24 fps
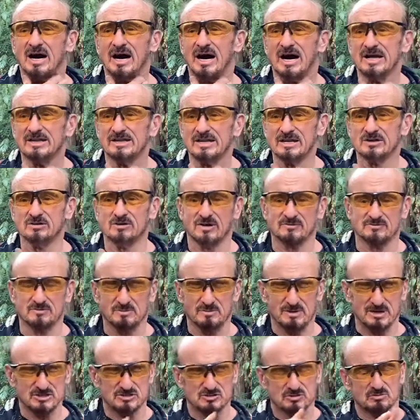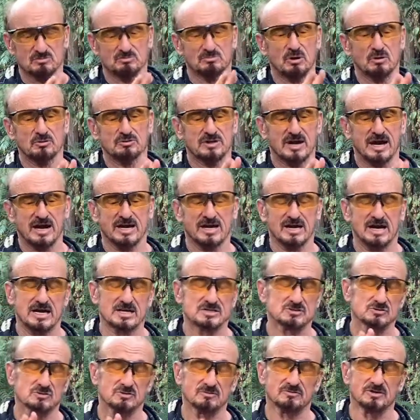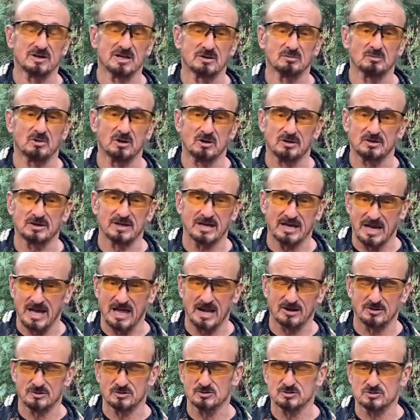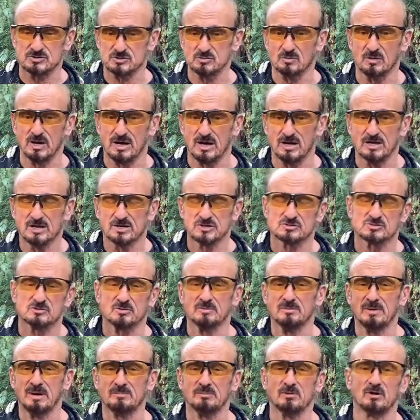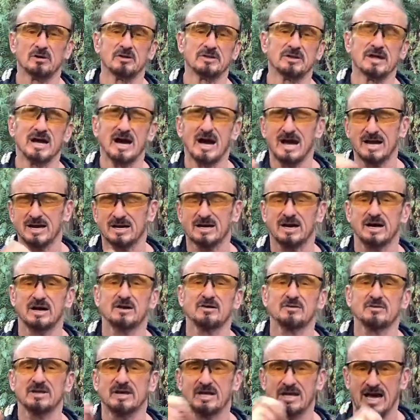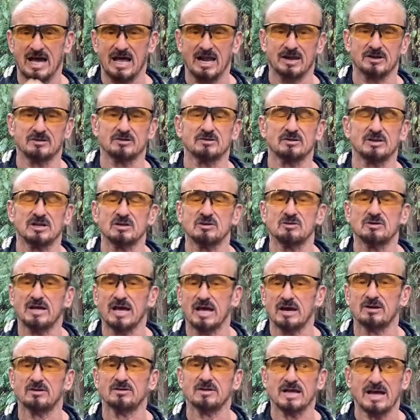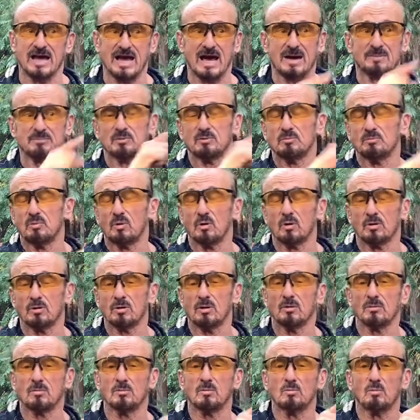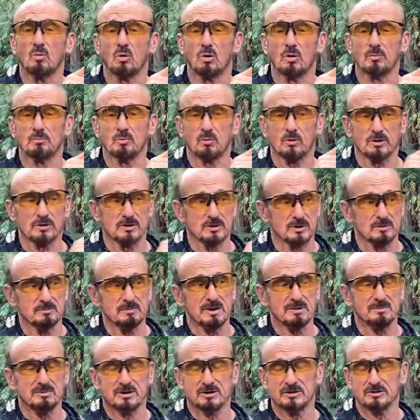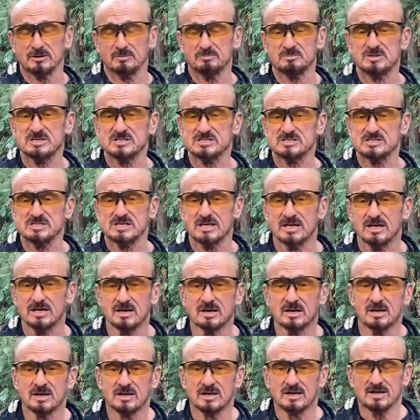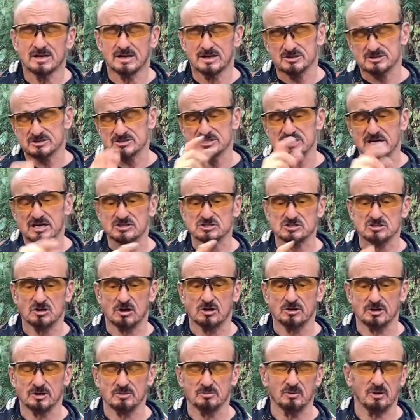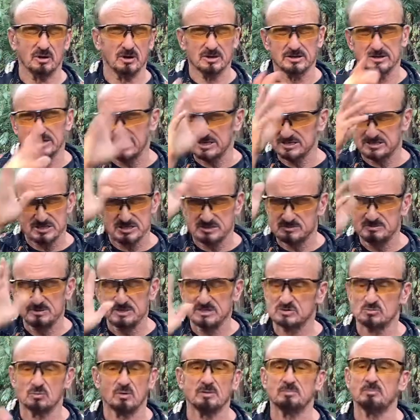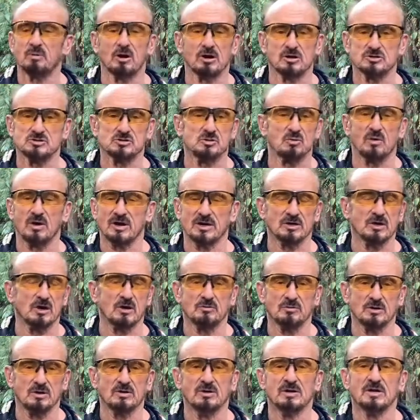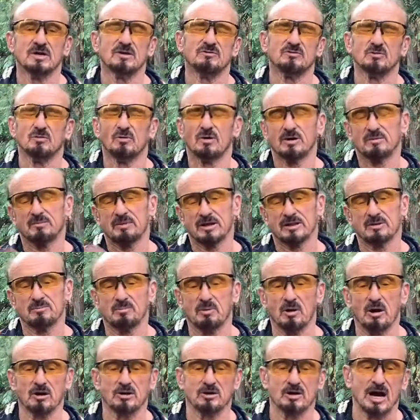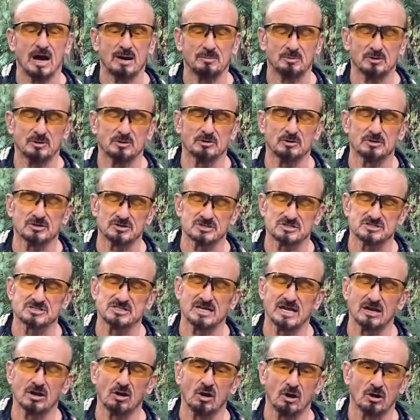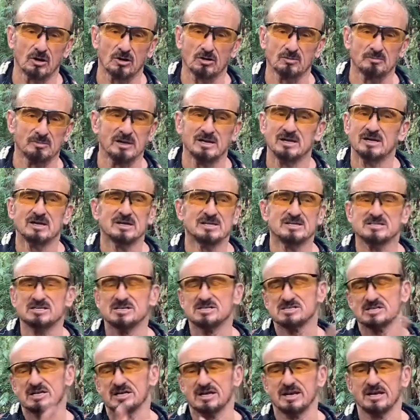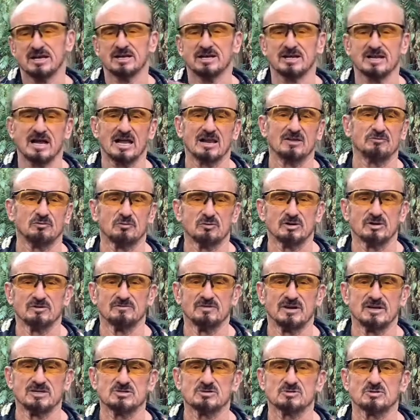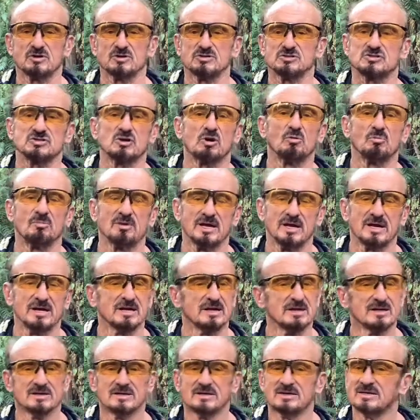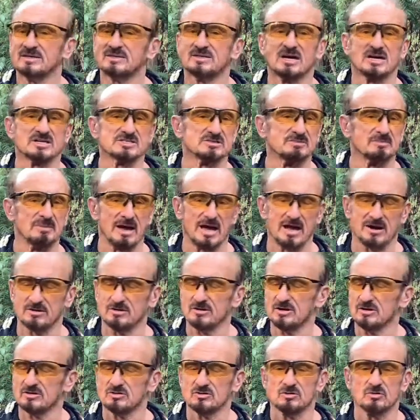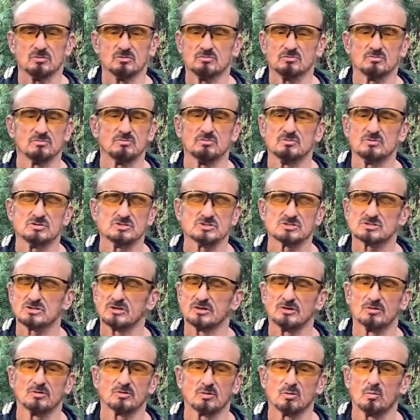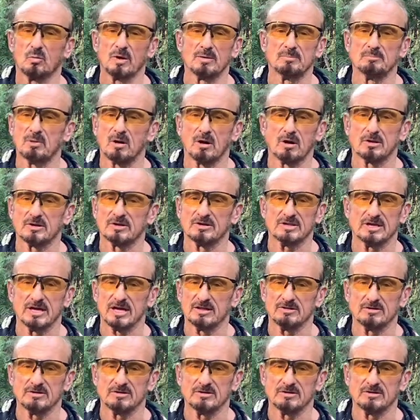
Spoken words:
Then you have to make sure both icons are available on the calendar as well. So remember, on the icon on the calendar that you get on the app, or more importantly, maybe on the PC, it'll say starting park. That just means what park you want to go to. If you want to buy the park hopper, you're going to stay longer. But Disneyland and California Adventure are so big, doesn't matter. You're just going to go to one park or the other.